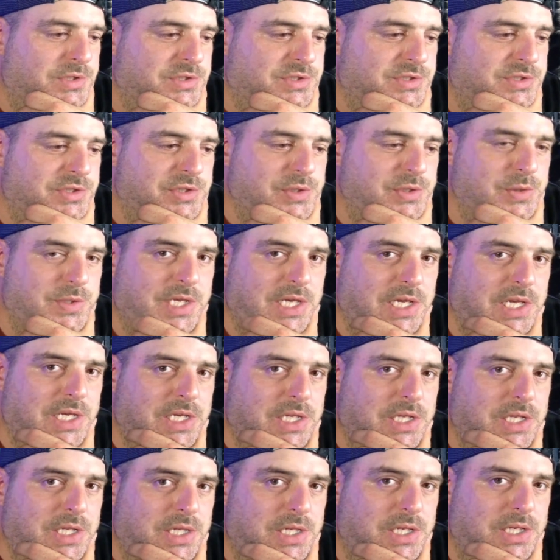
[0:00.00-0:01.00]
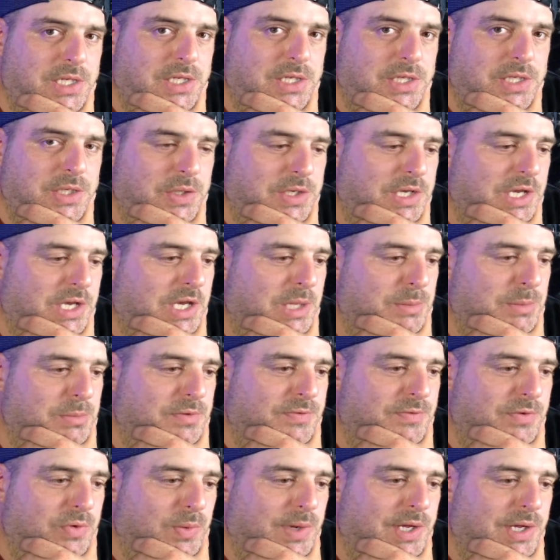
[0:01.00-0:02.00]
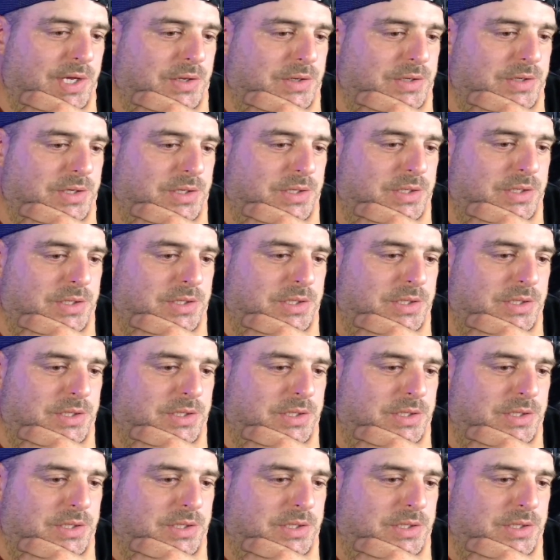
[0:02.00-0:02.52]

so you can move it around.